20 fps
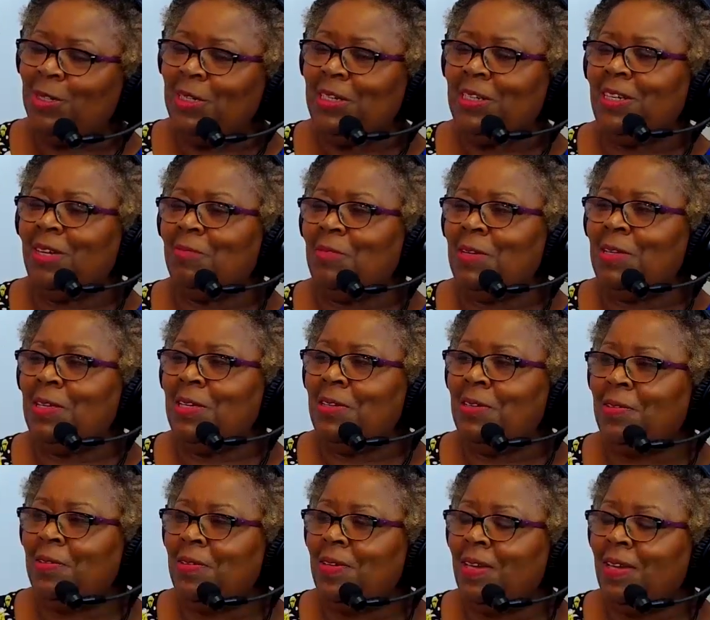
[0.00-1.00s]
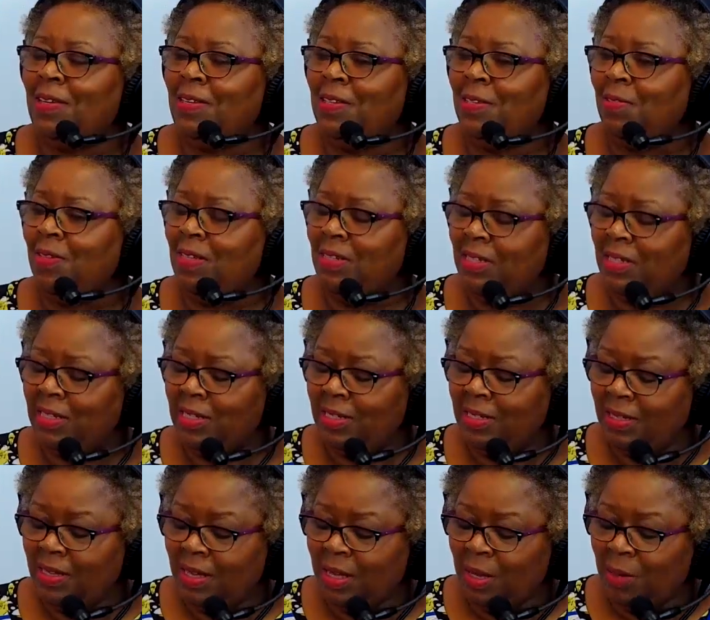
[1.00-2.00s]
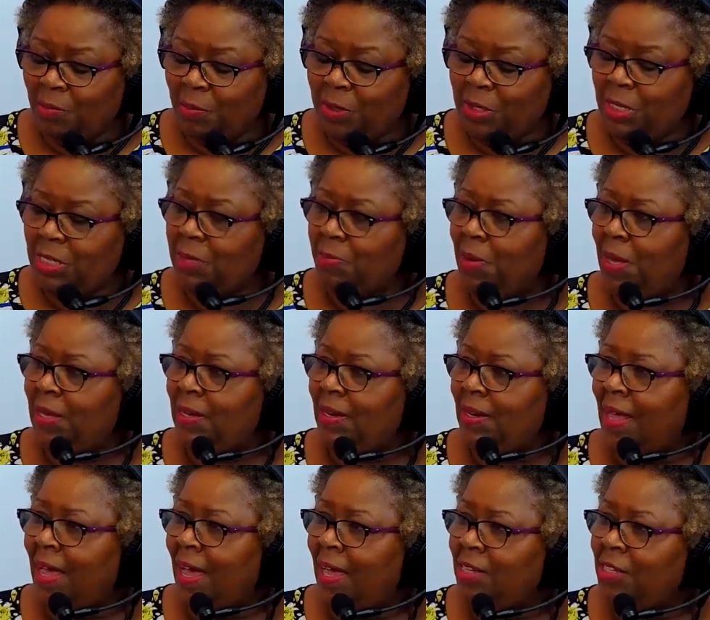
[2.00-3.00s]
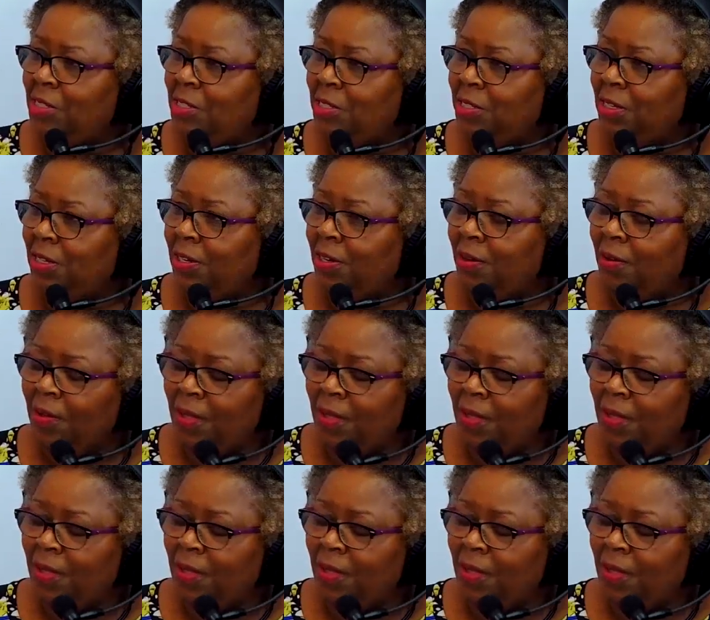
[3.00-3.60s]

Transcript: TWU and UNT participate last year,